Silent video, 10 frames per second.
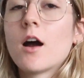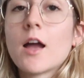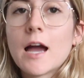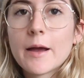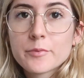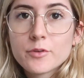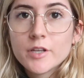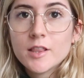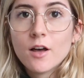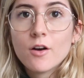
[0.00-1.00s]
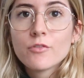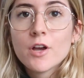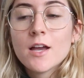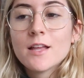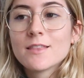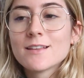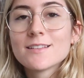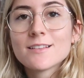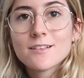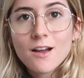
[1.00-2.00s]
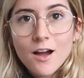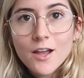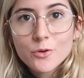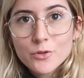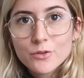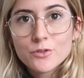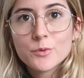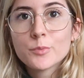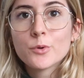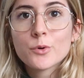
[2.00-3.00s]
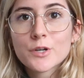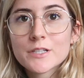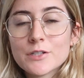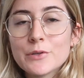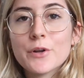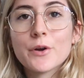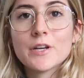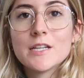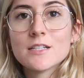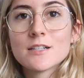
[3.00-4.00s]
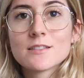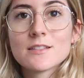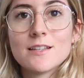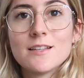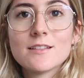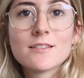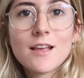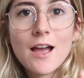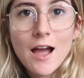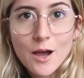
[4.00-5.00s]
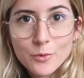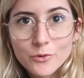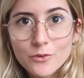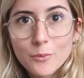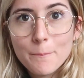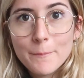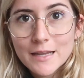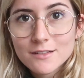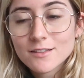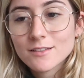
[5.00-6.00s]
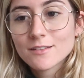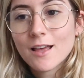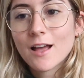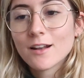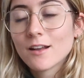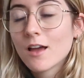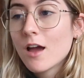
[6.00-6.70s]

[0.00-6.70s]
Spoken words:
I absolutely love, there's this guy on YouTube called Chris Luno, and he does these house mixes, and